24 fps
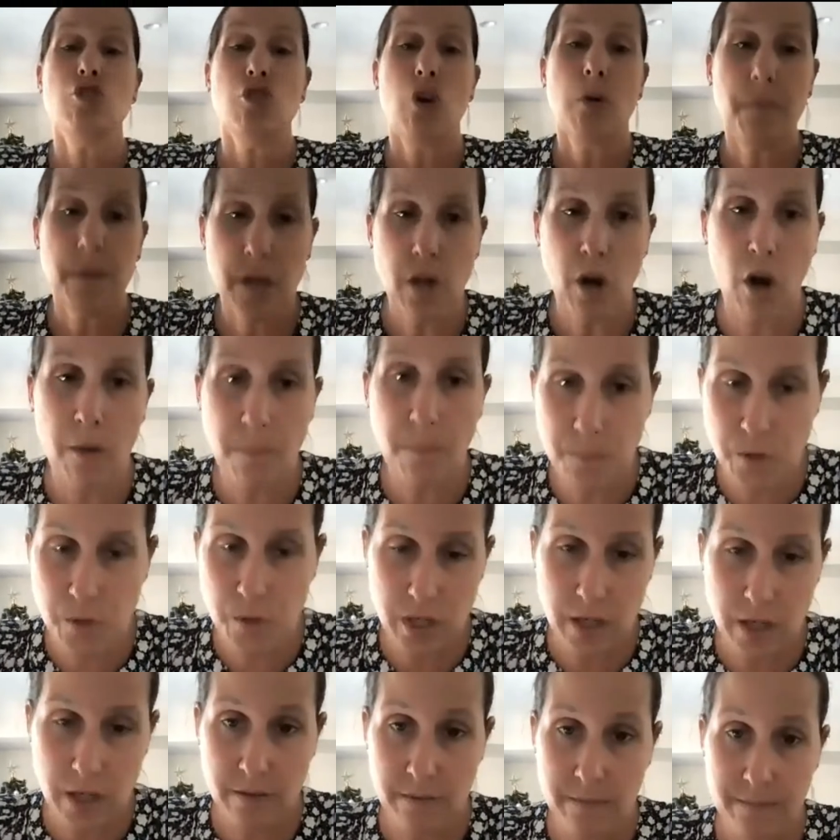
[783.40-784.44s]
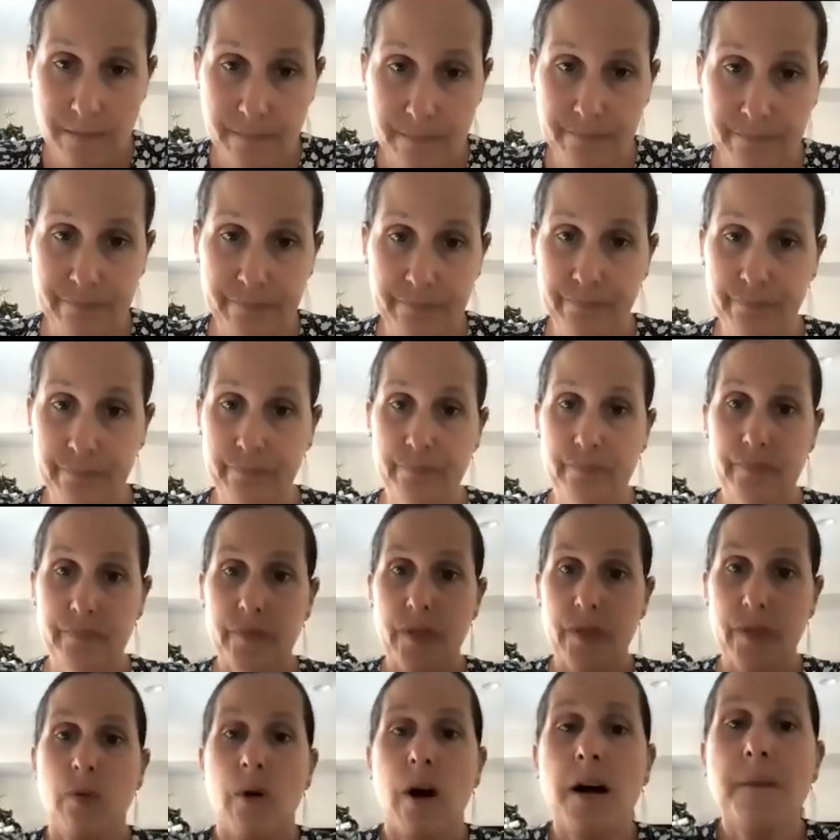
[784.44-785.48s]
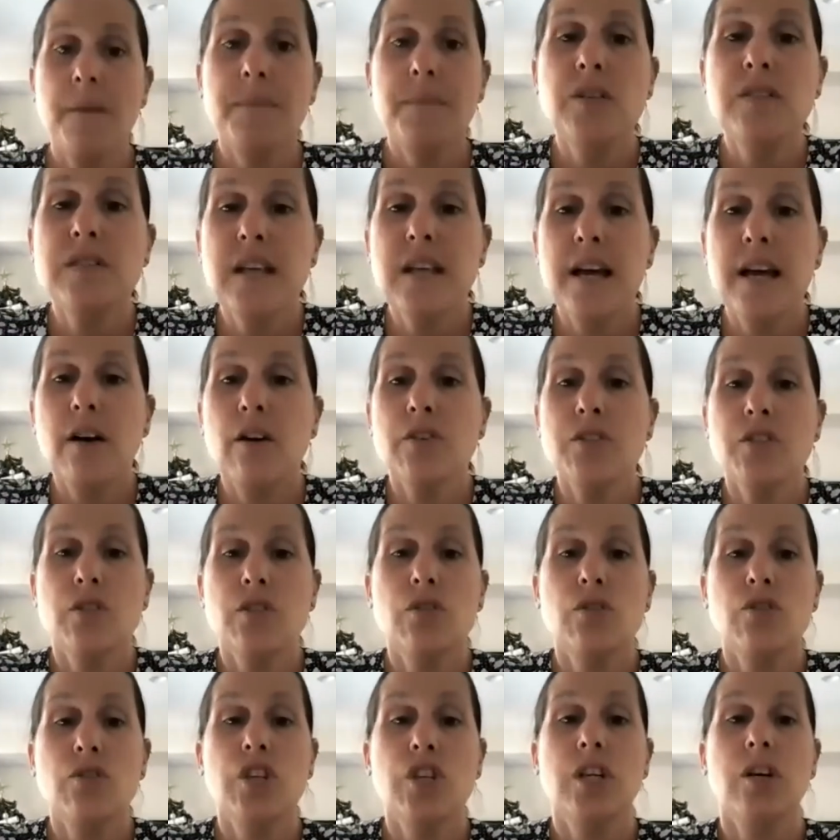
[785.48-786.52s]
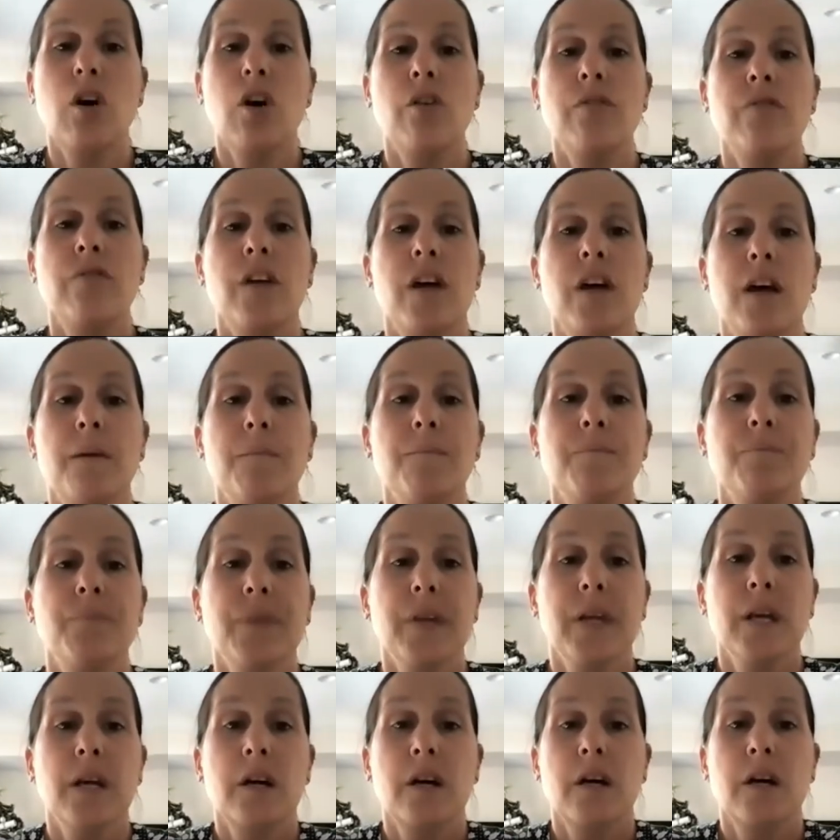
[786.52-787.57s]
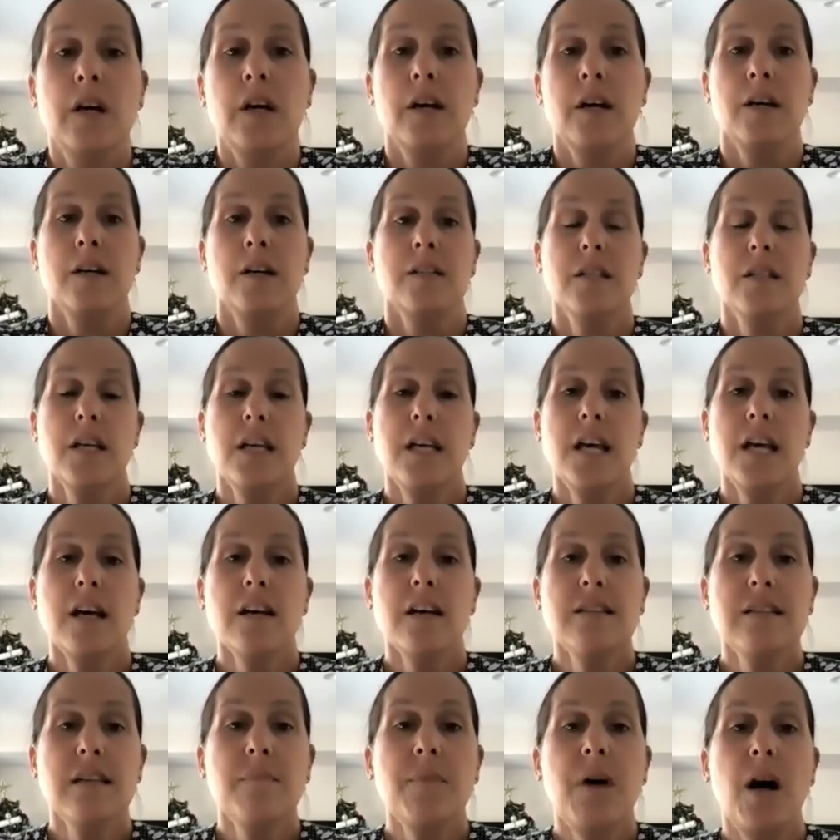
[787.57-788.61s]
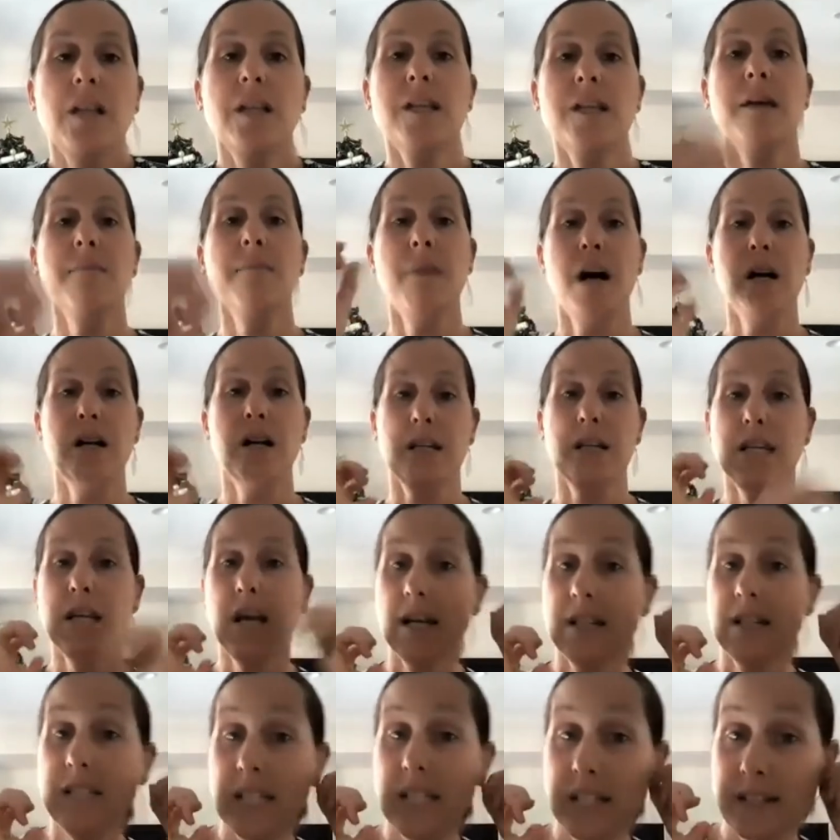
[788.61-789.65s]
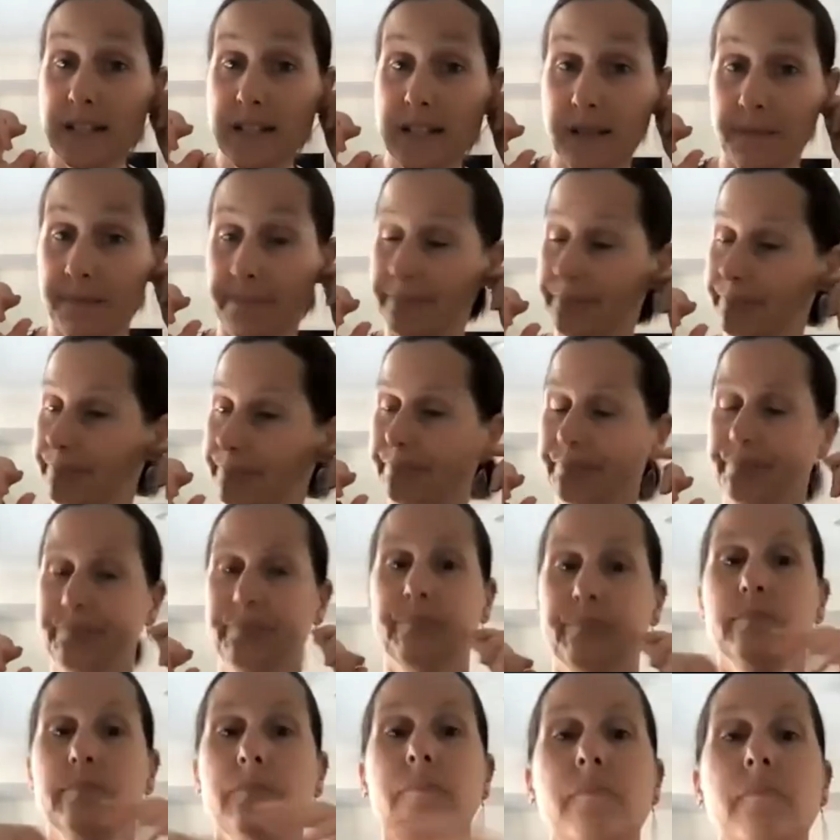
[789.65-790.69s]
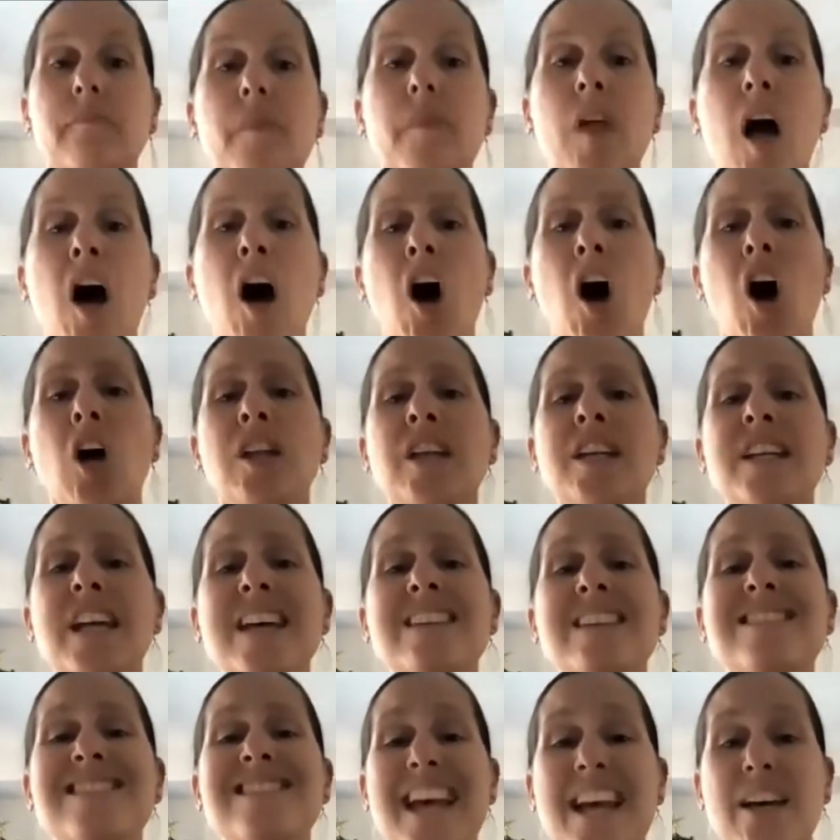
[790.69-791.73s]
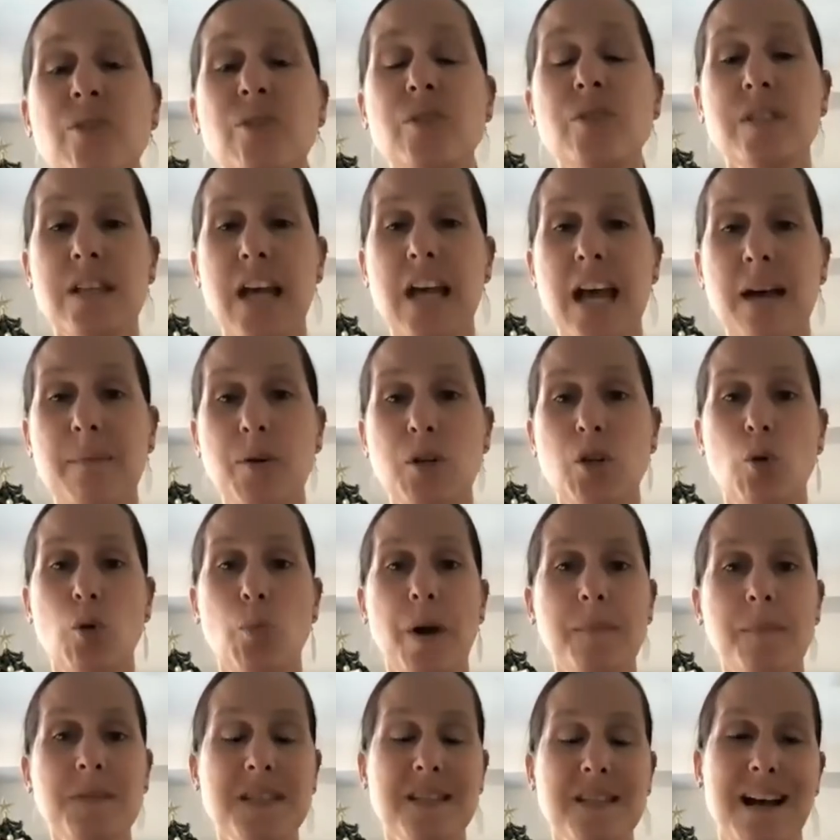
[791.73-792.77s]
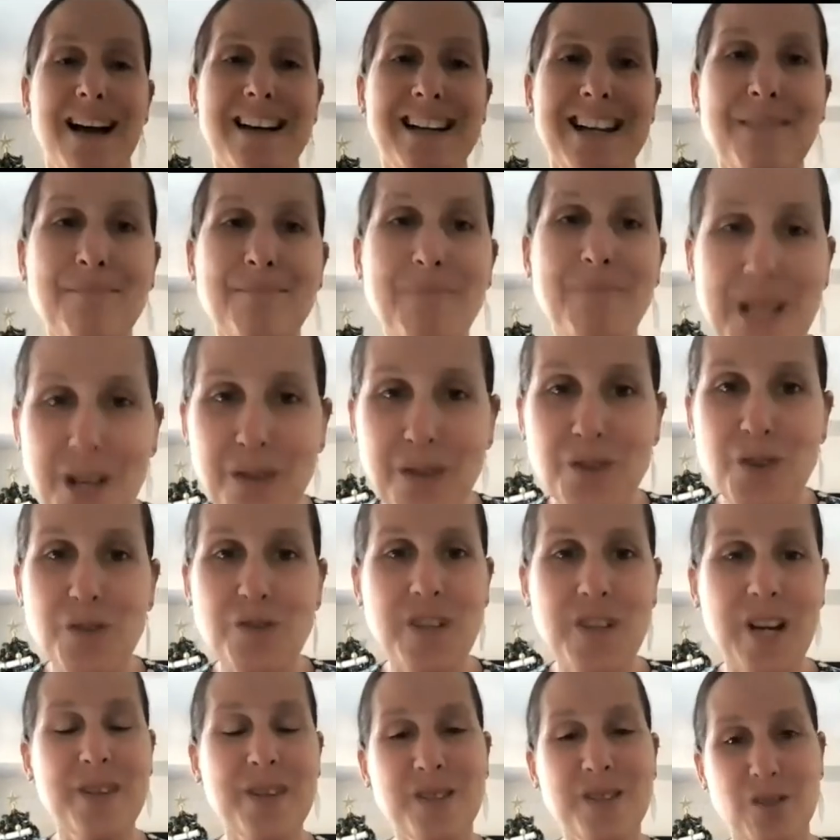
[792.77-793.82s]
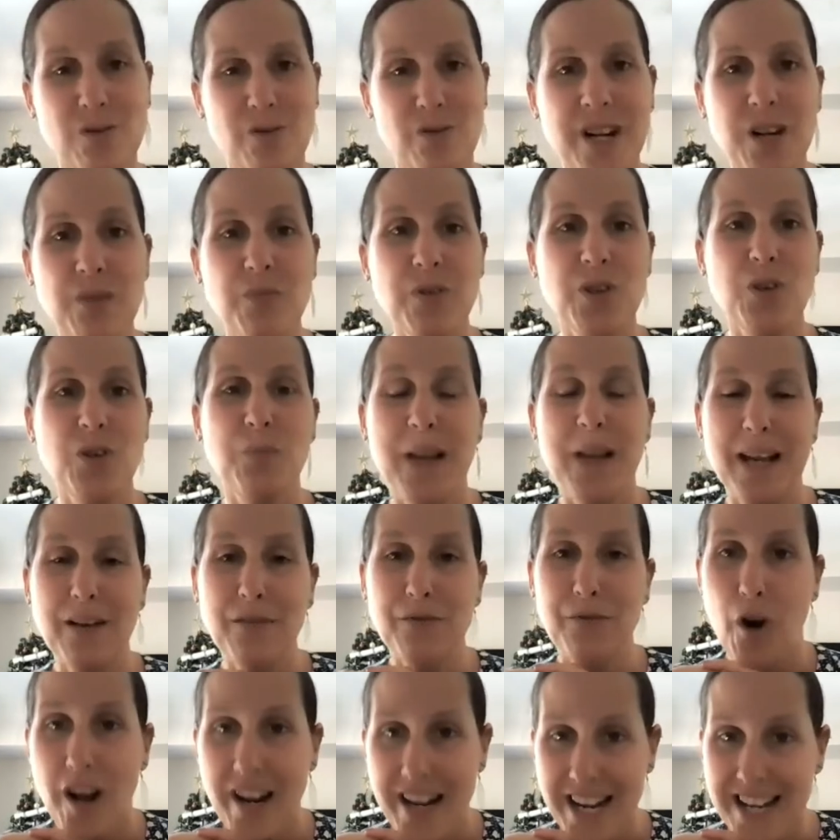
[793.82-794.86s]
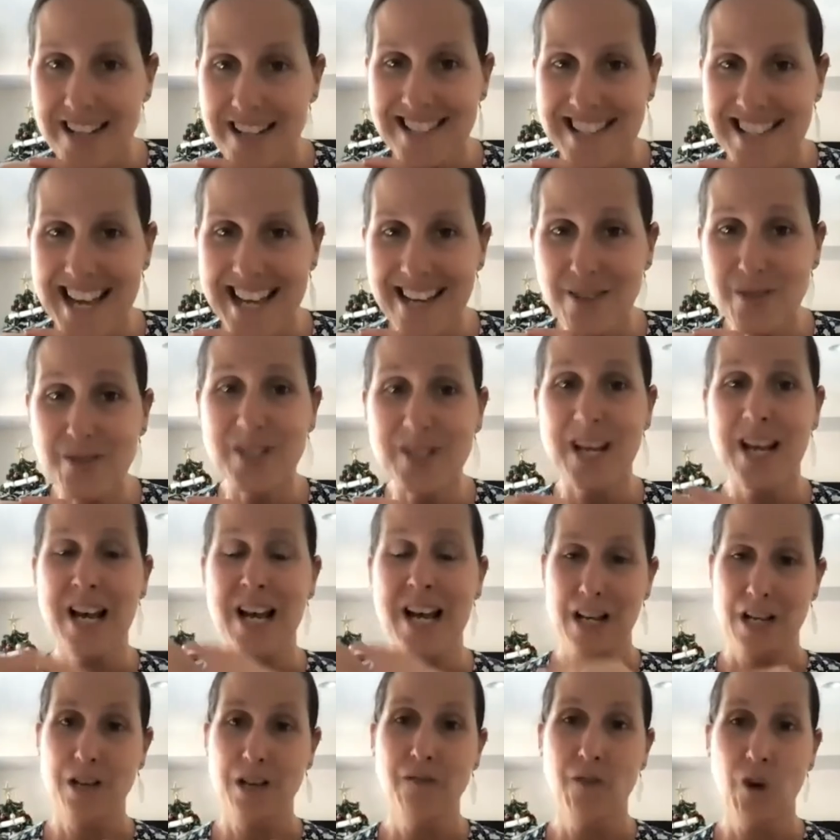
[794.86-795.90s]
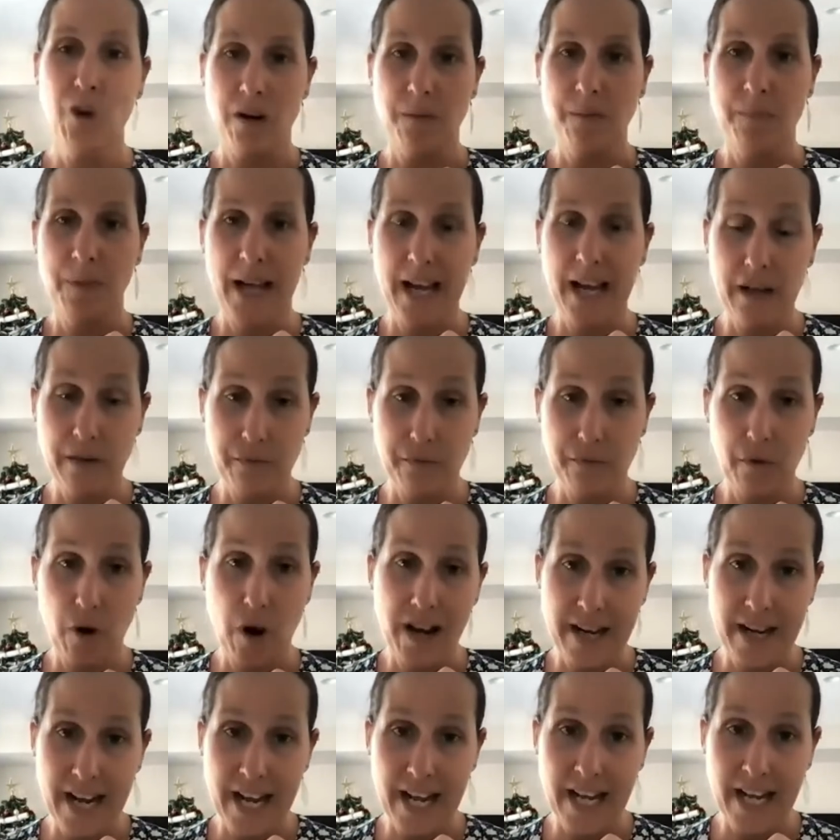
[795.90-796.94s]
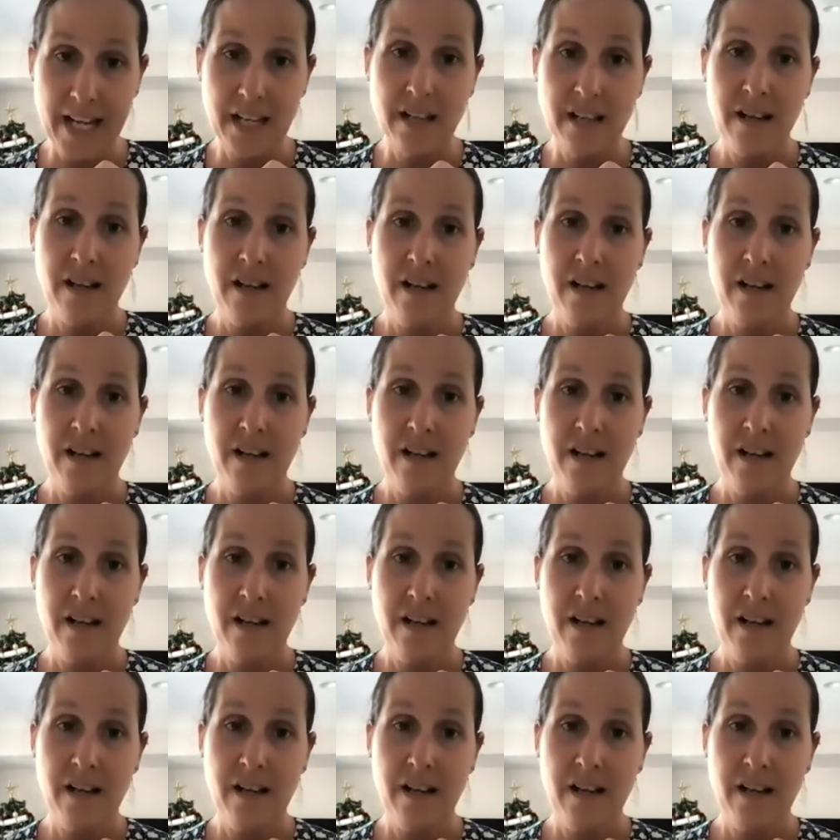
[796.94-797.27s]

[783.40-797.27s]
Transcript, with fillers: a shopping option, all right, because they are searching on there. So here are some holiday marketing ideas. A holiday sales tab on your website, and many of you have done this already with your Black Friday sales. You've got a Black Friday